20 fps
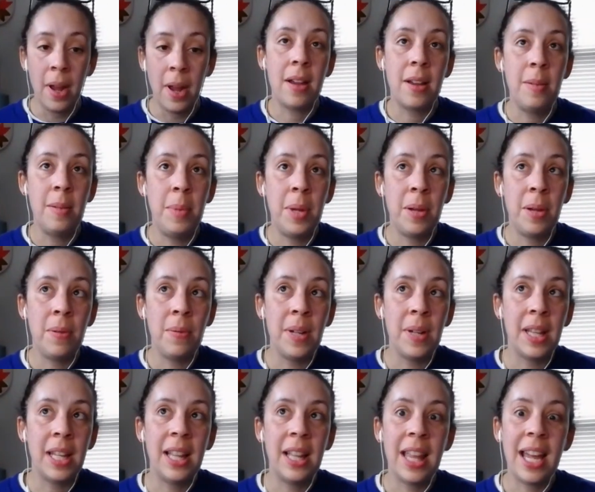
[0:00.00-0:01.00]
It could be a
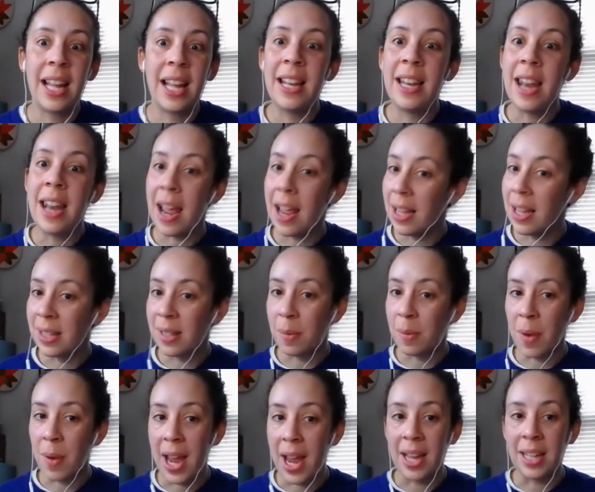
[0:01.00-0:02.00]
really like nice
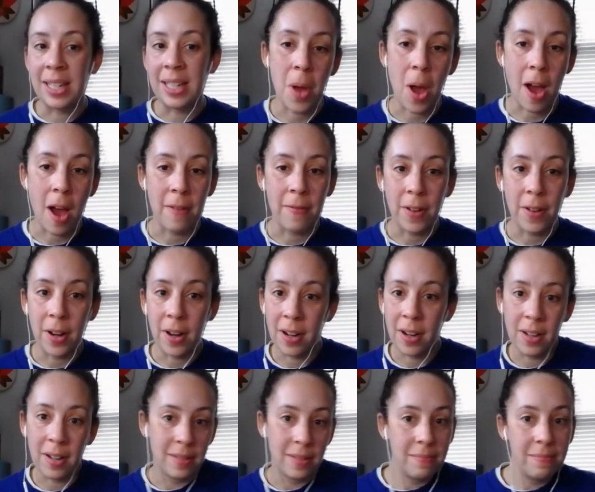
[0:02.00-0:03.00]
way to
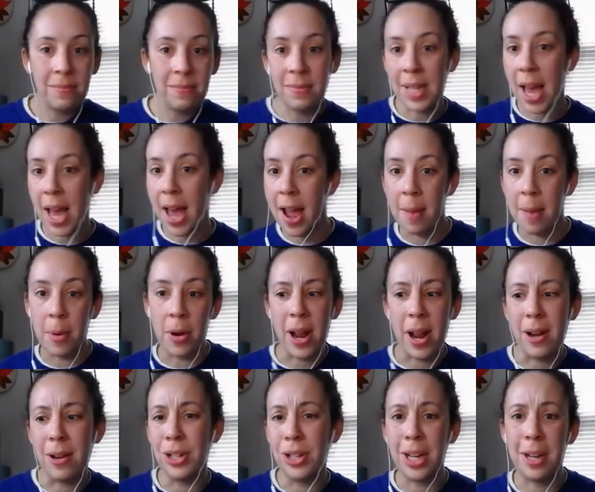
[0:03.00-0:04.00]
offer time or
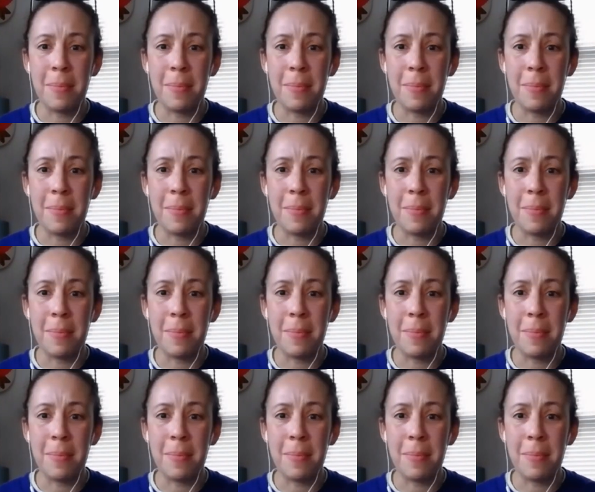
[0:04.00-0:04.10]
energy.